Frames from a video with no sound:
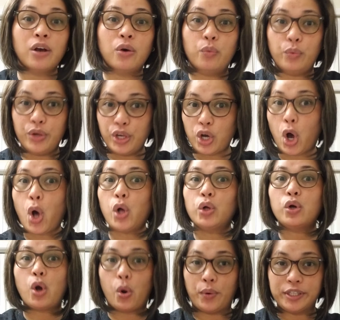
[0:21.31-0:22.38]
We all
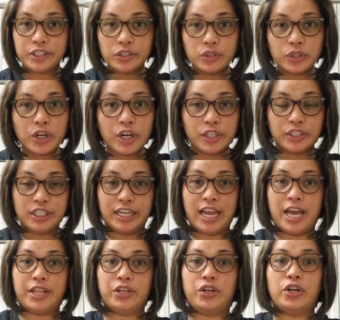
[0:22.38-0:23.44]
going to learn
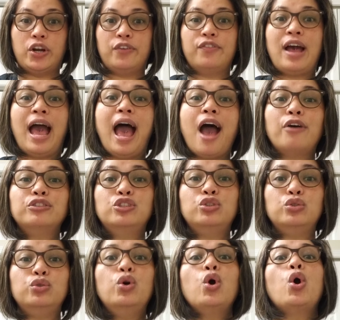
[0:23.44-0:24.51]
together of how
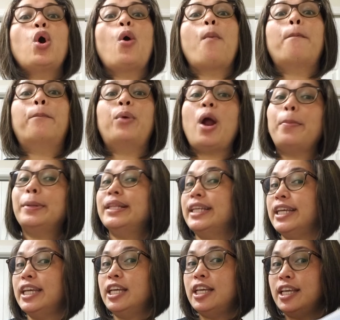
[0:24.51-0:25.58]
to properly
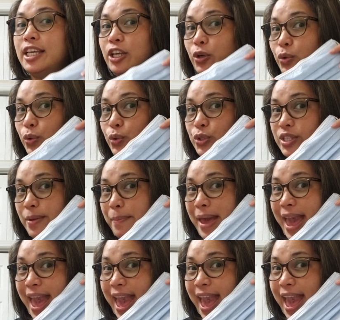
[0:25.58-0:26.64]
use the
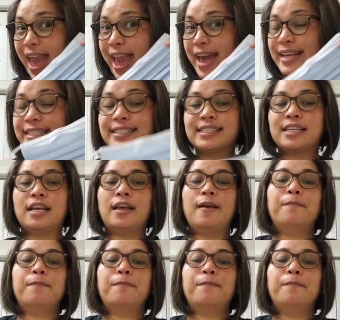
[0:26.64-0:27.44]
mask.